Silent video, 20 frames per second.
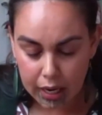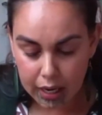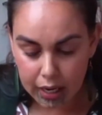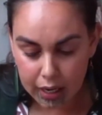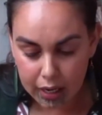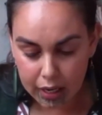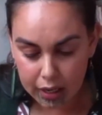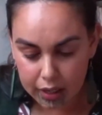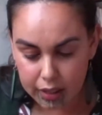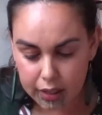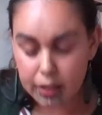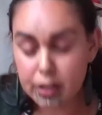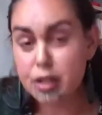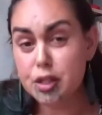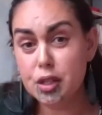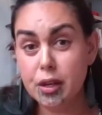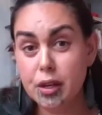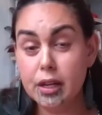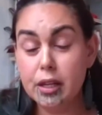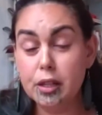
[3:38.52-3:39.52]
Uh, it
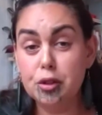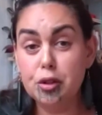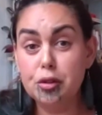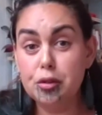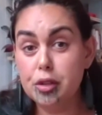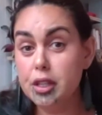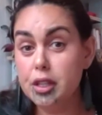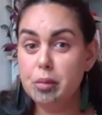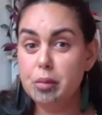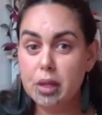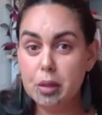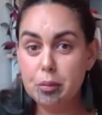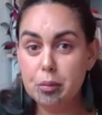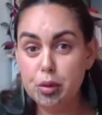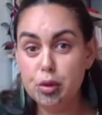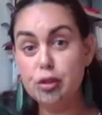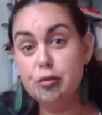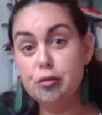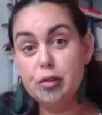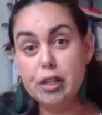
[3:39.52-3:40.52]
is an incredibly
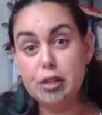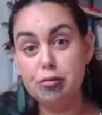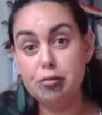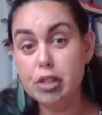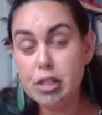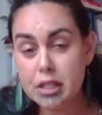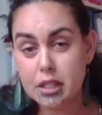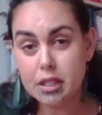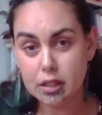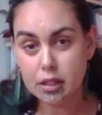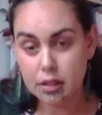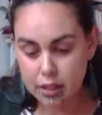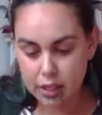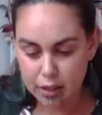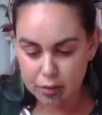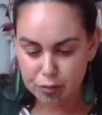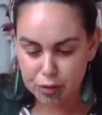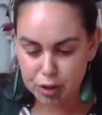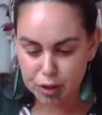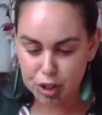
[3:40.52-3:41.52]
beautifully written
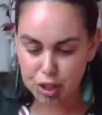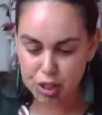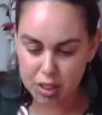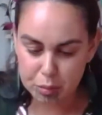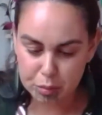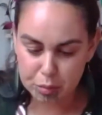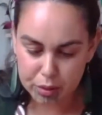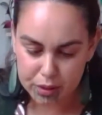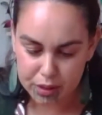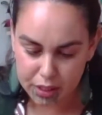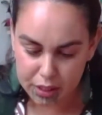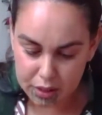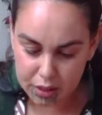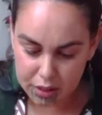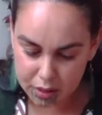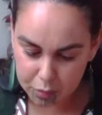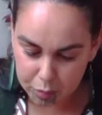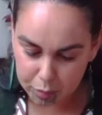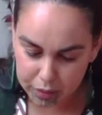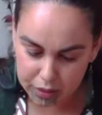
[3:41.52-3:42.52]
and visually
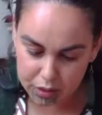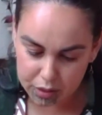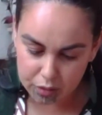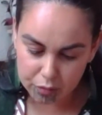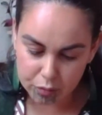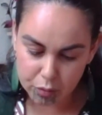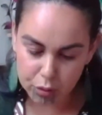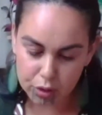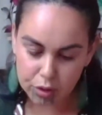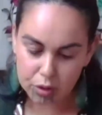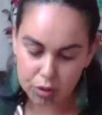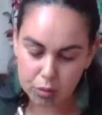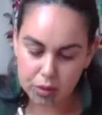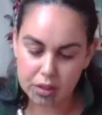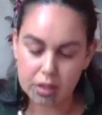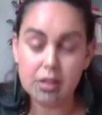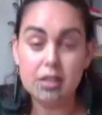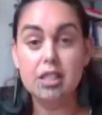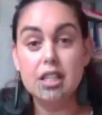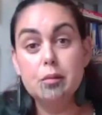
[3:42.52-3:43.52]
presented piece of work
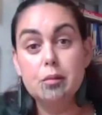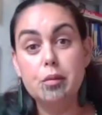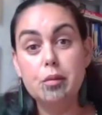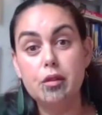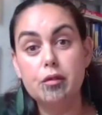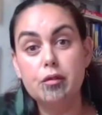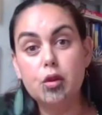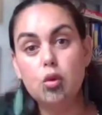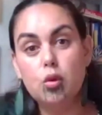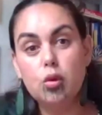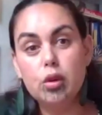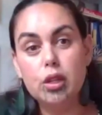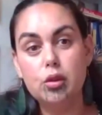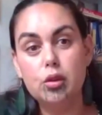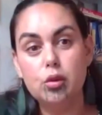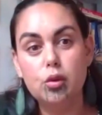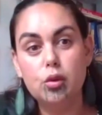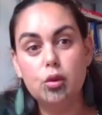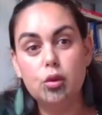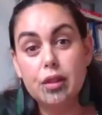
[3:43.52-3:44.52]
with a depth of
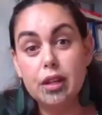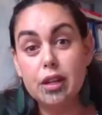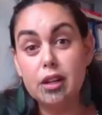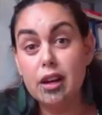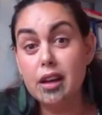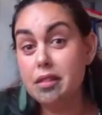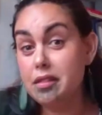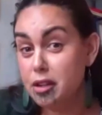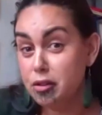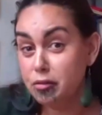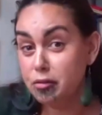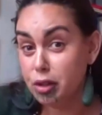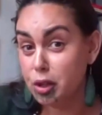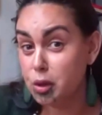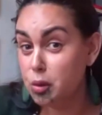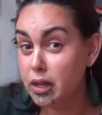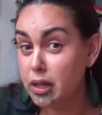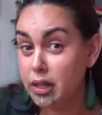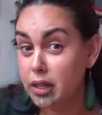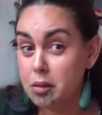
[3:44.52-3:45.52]
kōrero that I think
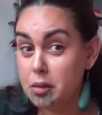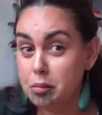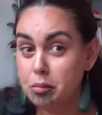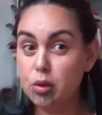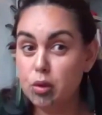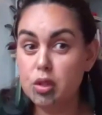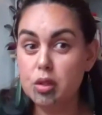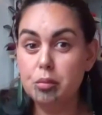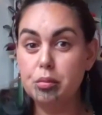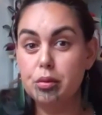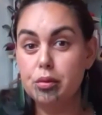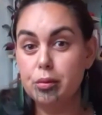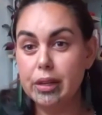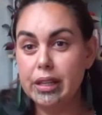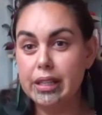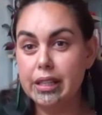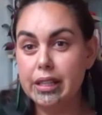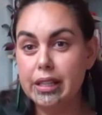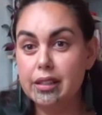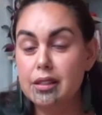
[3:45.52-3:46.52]
requires multiple
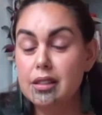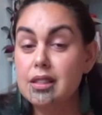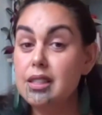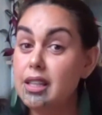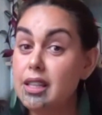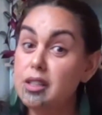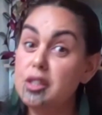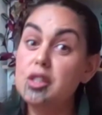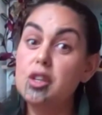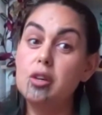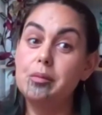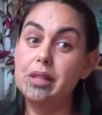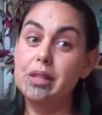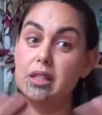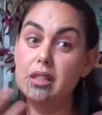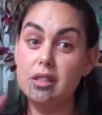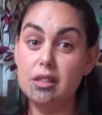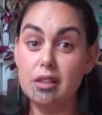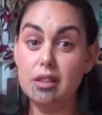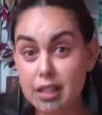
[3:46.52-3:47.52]
readings. And so I'm
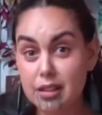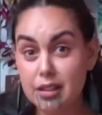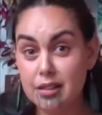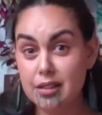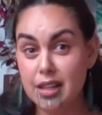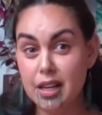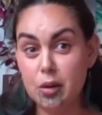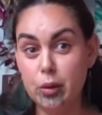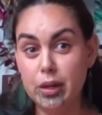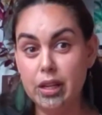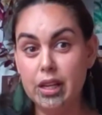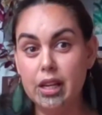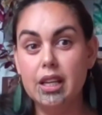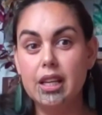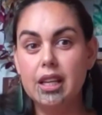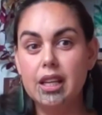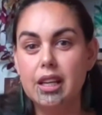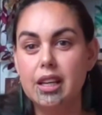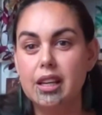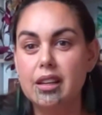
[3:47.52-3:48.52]
excited that we are
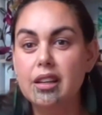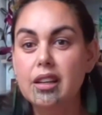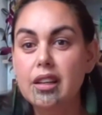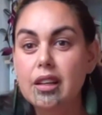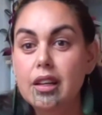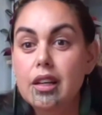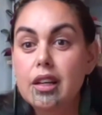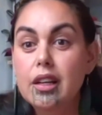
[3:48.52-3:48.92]
here